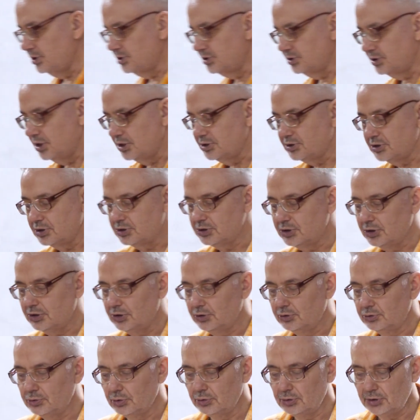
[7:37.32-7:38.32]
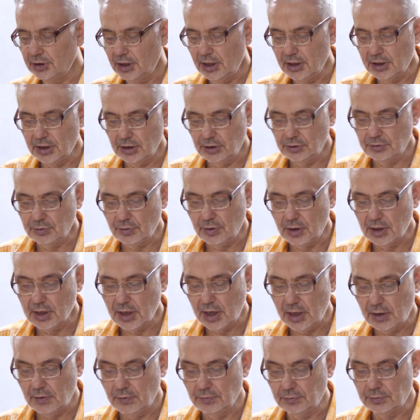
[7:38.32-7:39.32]
is necessary to take into
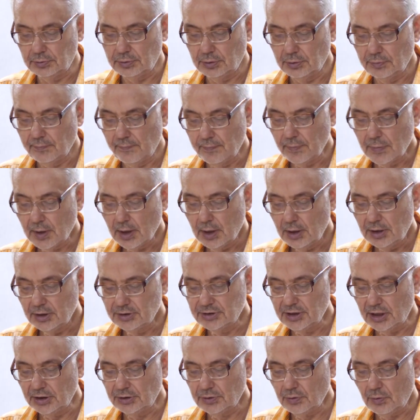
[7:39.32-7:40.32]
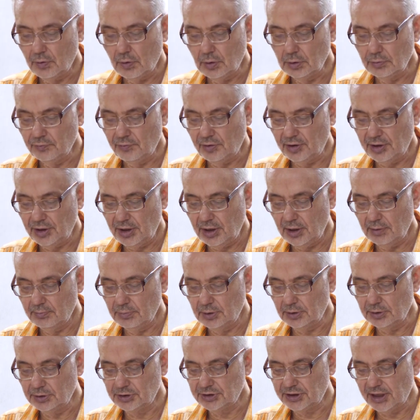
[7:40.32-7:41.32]
account that all
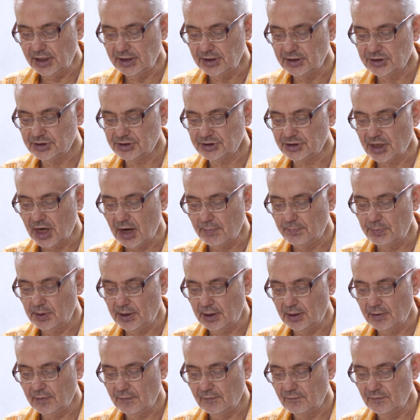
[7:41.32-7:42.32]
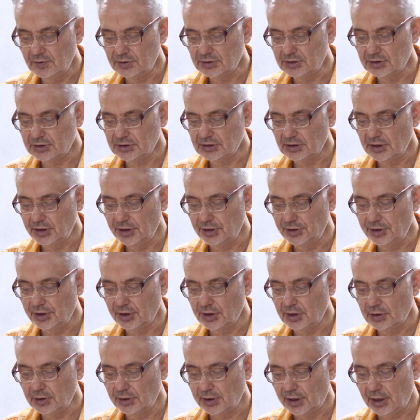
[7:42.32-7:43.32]
variables change sharply with the
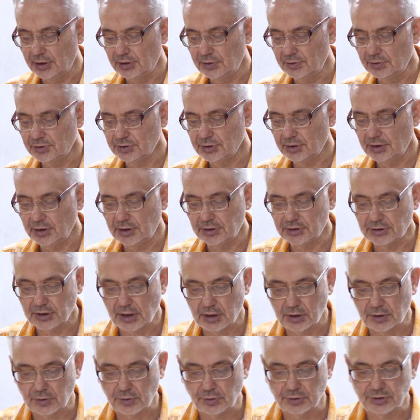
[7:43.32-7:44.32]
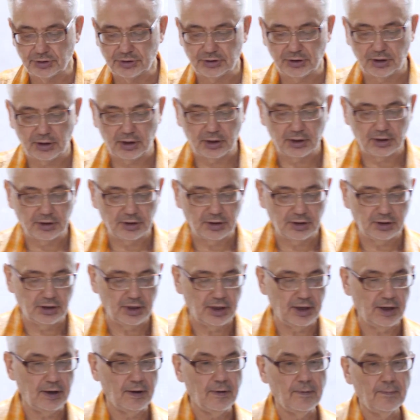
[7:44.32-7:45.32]
cylindrical radius s across the
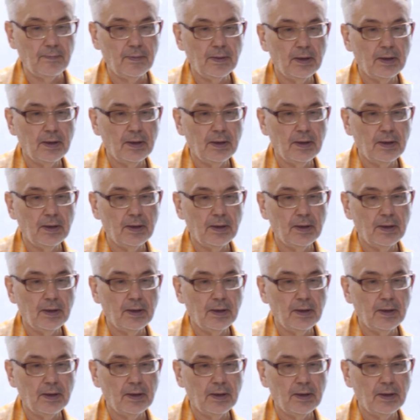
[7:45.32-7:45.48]
layer.